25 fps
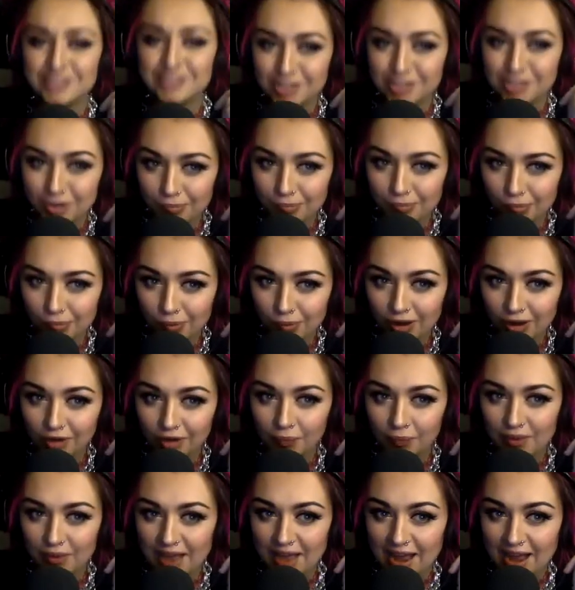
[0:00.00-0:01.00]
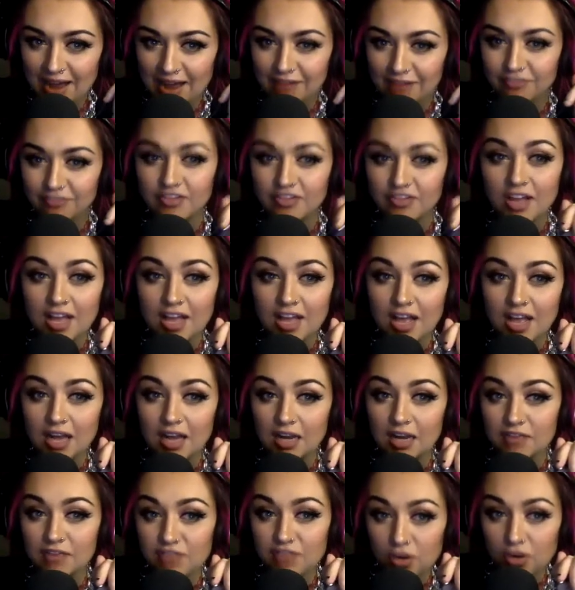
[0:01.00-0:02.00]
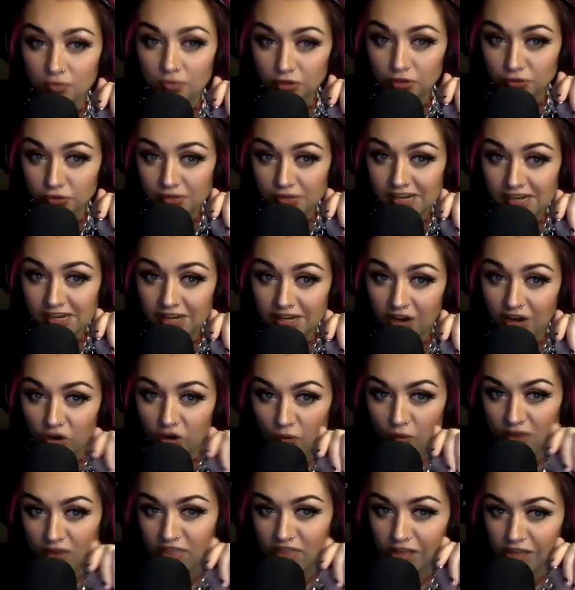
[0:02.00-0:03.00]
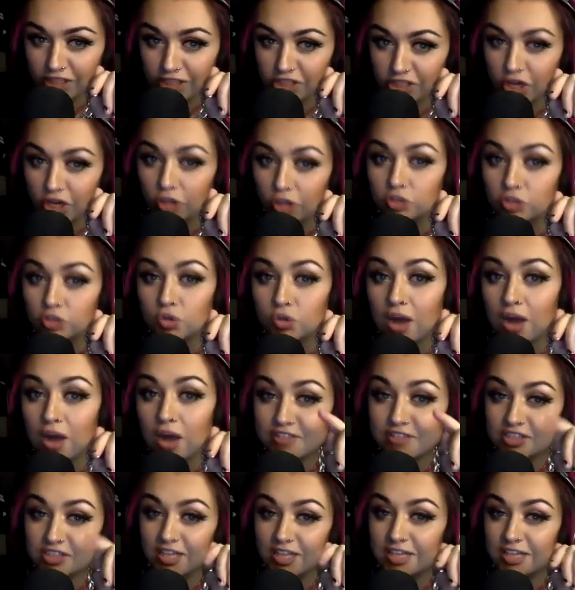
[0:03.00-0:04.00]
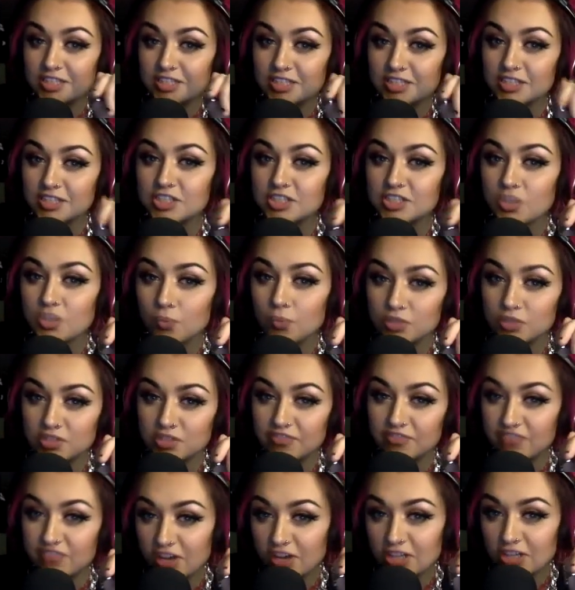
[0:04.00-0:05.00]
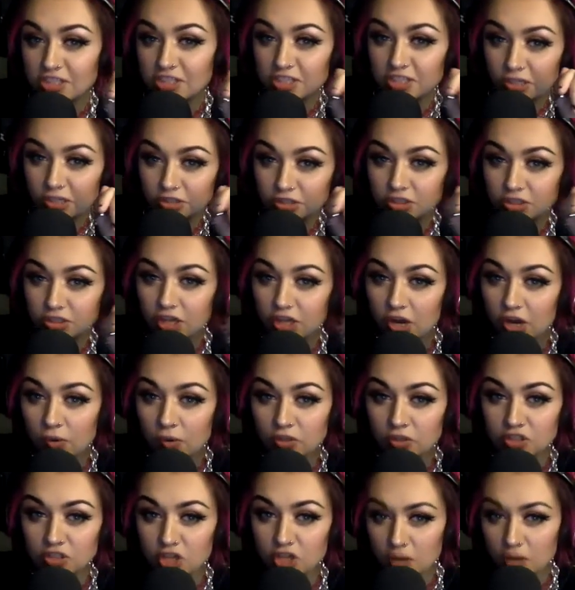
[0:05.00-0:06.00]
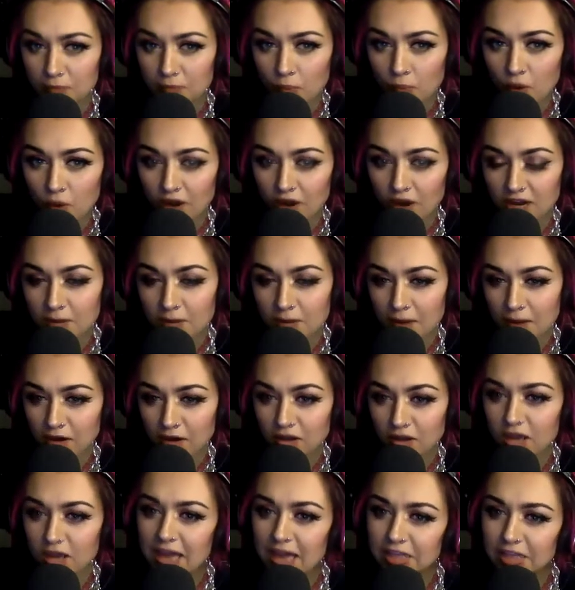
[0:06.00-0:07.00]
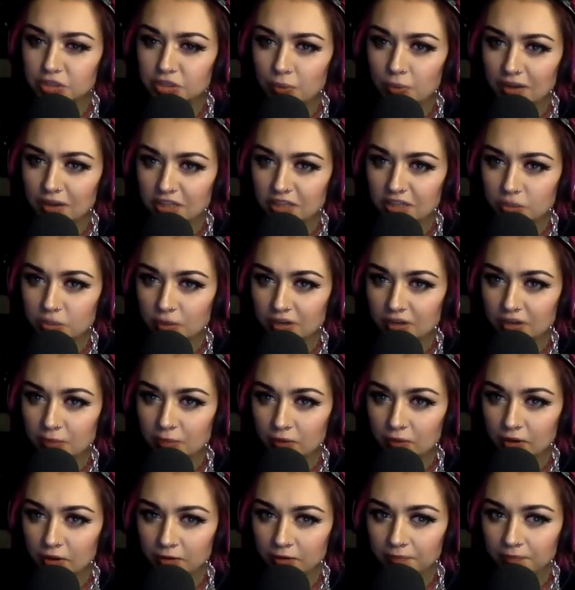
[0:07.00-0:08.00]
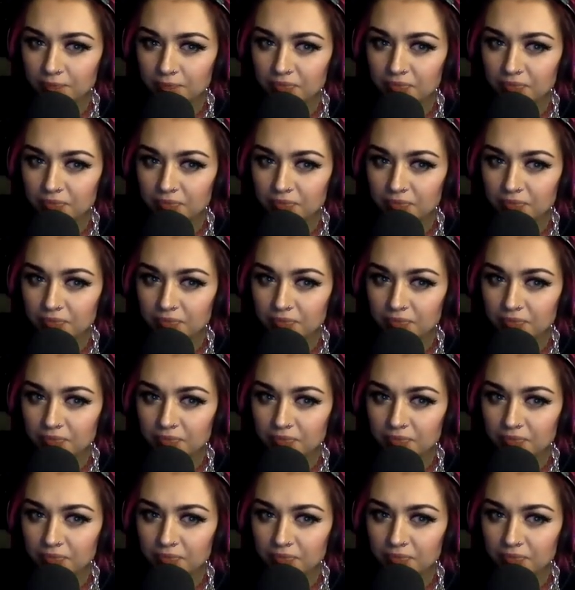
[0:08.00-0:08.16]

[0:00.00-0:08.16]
so number one, we have Olivia Rodrigo with her song Driver's License was the first song to go to number one in America in 2021.